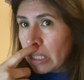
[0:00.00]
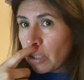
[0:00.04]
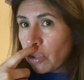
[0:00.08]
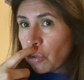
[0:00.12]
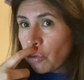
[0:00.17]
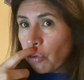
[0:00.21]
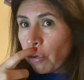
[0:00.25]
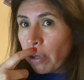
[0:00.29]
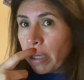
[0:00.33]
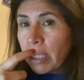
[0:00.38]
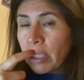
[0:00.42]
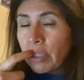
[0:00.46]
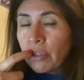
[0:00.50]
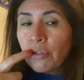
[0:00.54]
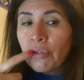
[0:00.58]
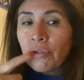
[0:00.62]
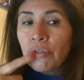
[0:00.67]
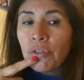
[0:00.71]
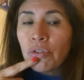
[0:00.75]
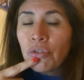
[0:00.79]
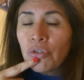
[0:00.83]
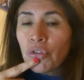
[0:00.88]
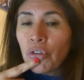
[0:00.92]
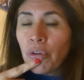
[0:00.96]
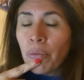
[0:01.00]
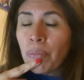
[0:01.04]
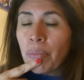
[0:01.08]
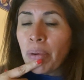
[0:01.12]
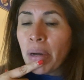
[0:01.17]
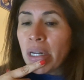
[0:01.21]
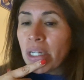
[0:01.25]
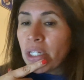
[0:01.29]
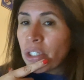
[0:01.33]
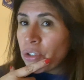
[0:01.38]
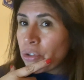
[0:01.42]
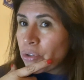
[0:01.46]
try, don't
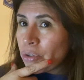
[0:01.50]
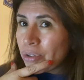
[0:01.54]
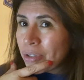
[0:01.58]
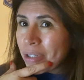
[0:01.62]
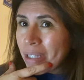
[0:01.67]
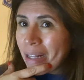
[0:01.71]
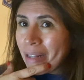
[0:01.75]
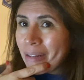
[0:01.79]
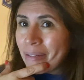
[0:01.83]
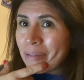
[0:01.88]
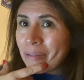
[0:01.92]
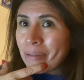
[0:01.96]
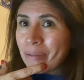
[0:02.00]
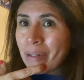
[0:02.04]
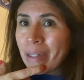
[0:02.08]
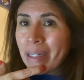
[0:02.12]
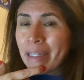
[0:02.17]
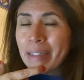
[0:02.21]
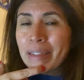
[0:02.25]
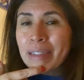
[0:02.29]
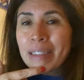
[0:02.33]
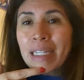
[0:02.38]
punish yourself, right?